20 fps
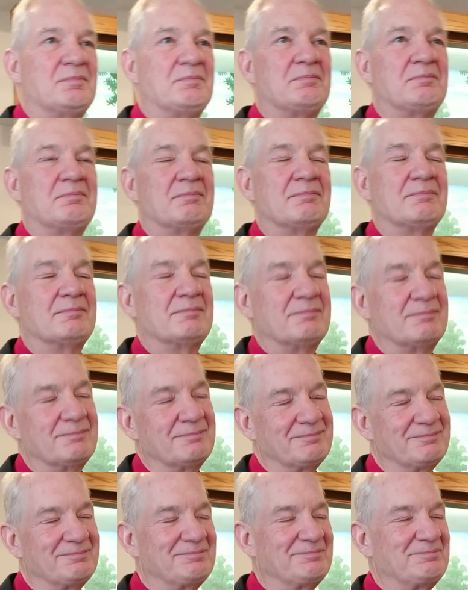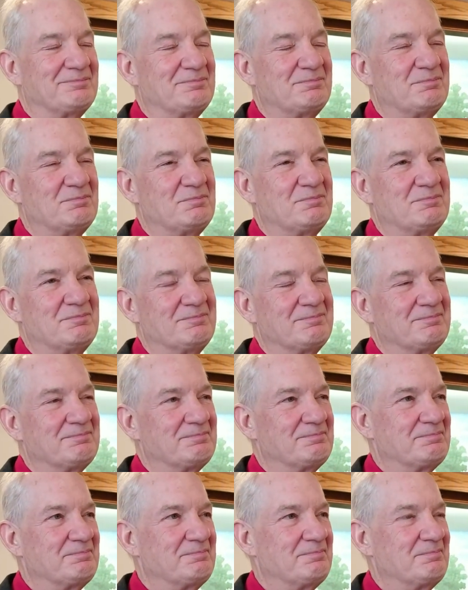
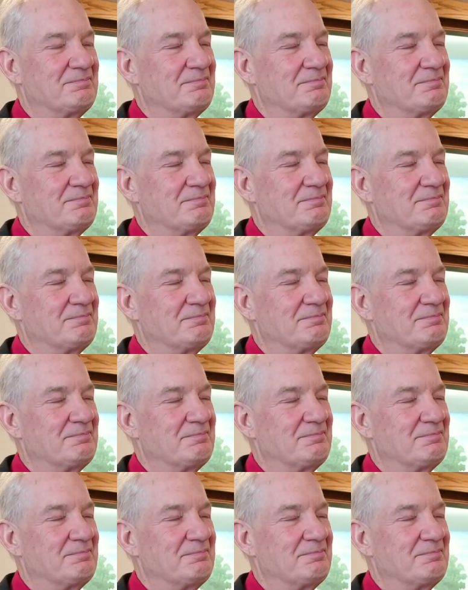[no speech]